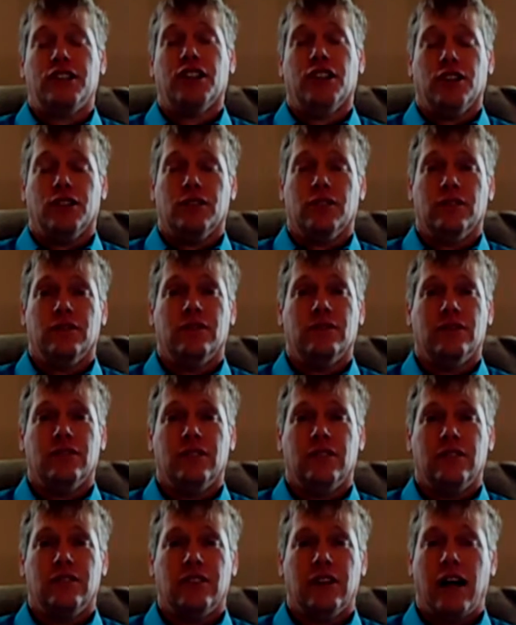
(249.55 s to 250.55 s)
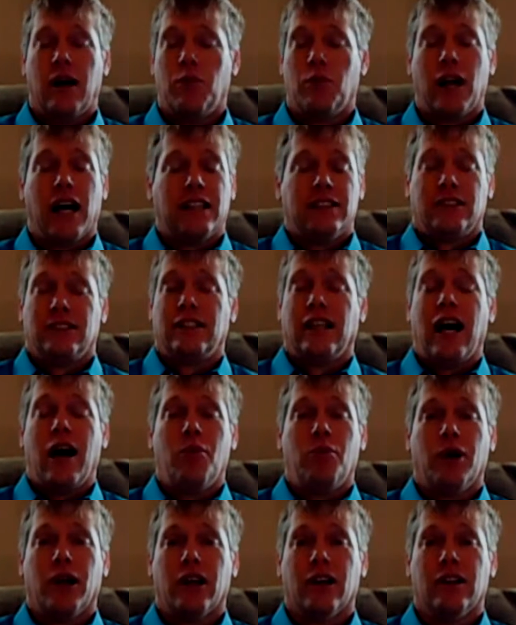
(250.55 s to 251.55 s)
to. I'm not
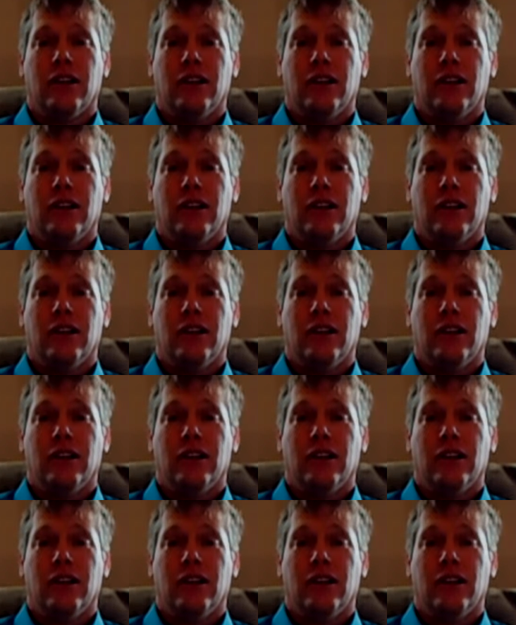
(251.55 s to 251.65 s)
stopping.